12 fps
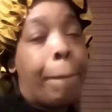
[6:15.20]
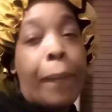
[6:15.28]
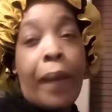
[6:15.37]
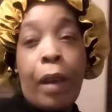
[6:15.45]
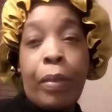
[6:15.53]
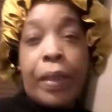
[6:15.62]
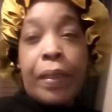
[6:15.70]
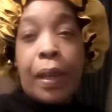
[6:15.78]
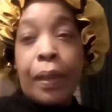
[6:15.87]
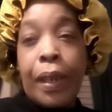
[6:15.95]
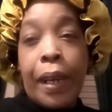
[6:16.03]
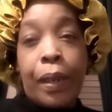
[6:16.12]
every
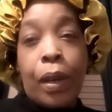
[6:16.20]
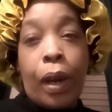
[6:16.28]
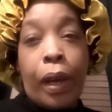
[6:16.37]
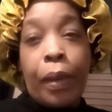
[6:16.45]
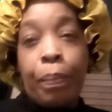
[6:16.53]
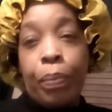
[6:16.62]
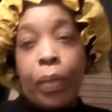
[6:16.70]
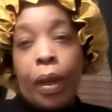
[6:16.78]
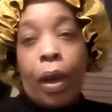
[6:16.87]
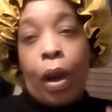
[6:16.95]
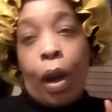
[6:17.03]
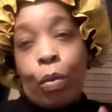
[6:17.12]
Sunday night,
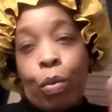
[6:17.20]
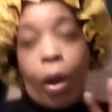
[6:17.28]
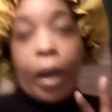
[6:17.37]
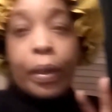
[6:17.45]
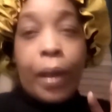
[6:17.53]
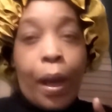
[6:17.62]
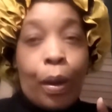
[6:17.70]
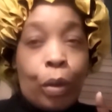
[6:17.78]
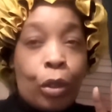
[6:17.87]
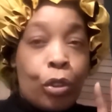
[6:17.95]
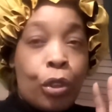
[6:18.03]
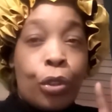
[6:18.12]
I write down the
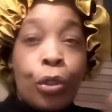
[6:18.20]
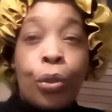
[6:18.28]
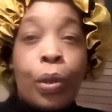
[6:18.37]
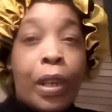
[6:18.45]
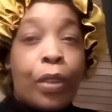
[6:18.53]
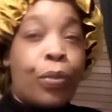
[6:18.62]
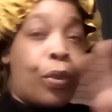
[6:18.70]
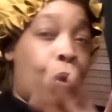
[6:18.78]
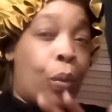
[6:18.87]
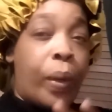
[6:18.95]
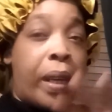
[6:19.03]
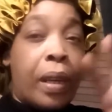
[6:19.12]
to do list for the
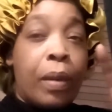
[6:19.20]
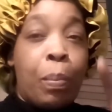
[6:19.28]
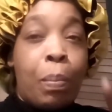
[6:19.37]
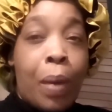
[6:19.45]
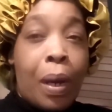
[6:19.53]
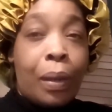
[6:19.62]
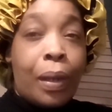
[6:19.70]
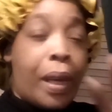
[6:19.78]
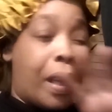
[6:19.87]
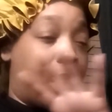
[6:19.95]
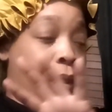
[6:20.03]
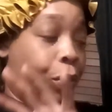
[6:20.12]
week,
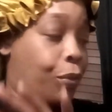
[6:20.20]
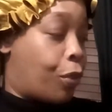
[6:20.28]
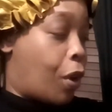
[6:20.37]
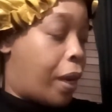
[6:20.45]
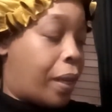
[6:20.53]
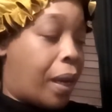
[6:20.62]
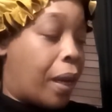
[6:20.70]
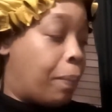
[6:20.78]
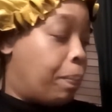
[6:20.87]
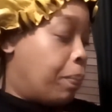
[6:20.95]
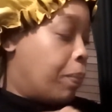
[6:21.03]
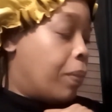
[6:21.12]
Monday to Friday.
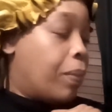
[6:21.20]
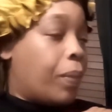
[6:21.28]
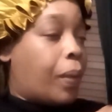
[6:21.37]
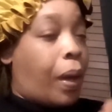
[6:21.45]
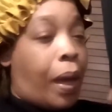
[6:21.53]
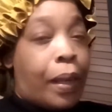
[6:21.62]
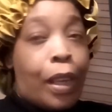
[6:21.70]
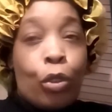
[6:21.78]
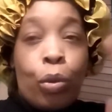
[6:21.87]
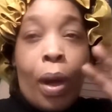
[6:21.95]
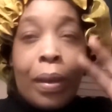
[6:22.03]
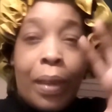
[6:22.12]
And I
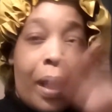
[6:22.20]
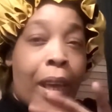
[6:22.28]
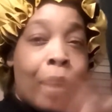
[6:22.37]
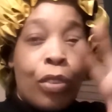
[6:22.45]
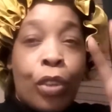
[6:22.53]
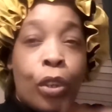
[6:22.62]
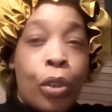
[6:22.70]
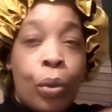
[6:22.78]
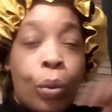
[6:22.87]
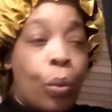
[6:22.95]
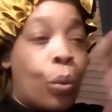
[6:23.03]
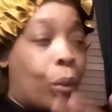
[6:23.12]
try to
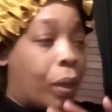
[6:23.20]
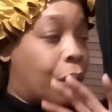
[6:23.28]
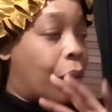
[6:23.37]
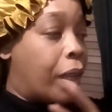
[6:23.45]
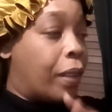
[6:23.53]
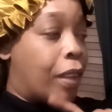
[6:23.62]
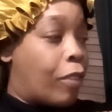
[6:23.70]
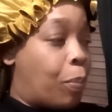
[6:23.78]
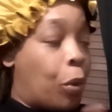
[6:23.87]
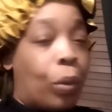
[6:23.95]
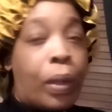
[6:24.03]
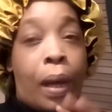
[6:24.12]
execute all the things I've
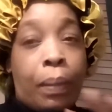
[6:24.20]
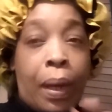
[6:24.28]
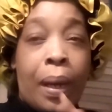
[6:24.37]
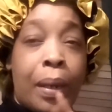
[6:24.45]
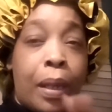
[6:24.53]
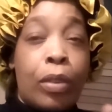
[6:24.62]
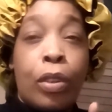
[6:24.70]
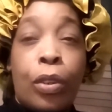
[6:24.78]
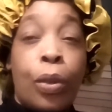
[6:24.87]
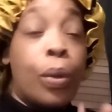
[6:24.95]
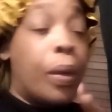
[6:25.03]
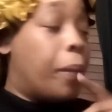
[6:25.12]
put down that I need to do.